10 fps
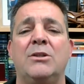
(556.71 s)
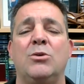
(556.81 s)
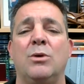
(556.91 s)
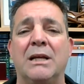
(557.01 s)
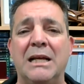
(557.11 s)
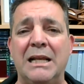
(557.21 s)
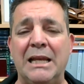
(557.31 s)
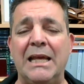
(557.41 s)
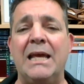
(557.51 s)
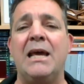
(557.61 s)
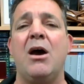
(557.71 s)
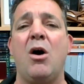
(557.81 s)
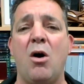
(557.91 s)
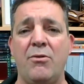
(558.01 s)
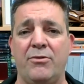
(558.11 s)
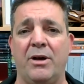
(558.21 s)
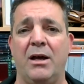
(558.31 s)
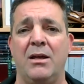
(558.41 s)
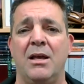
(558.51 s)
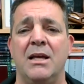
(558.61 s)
to a clear offer